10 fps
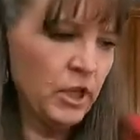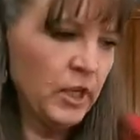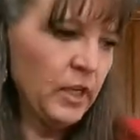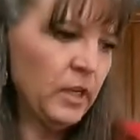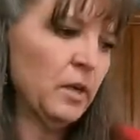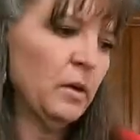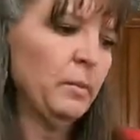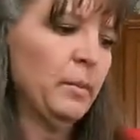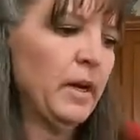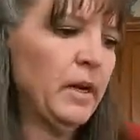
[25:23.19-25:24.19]

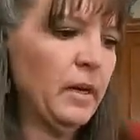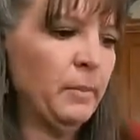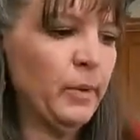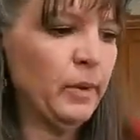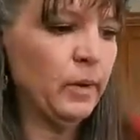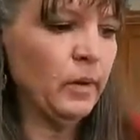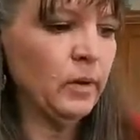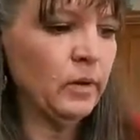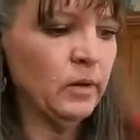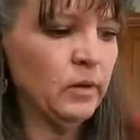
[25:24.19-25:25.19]
Chicken,
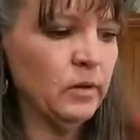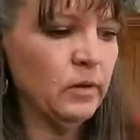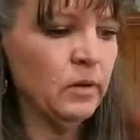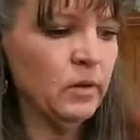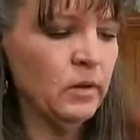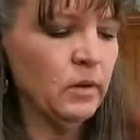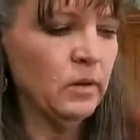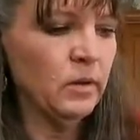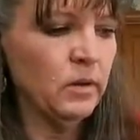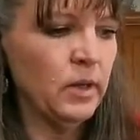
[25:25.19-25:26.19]
pineapple,
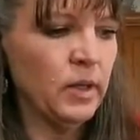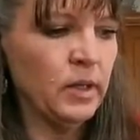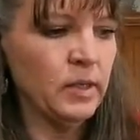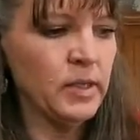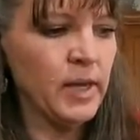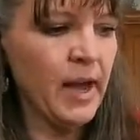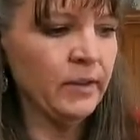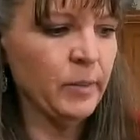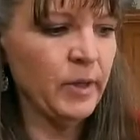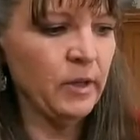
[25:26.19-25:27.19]
and
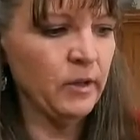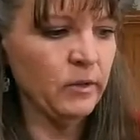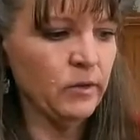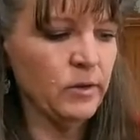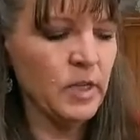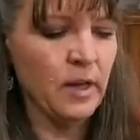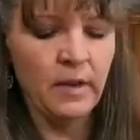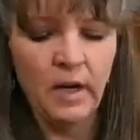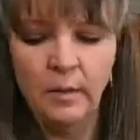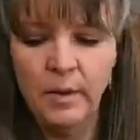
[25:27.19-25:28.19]
jalapenos.
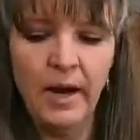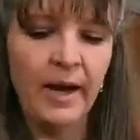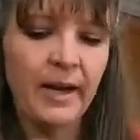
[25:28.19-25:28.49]
And then I'm going to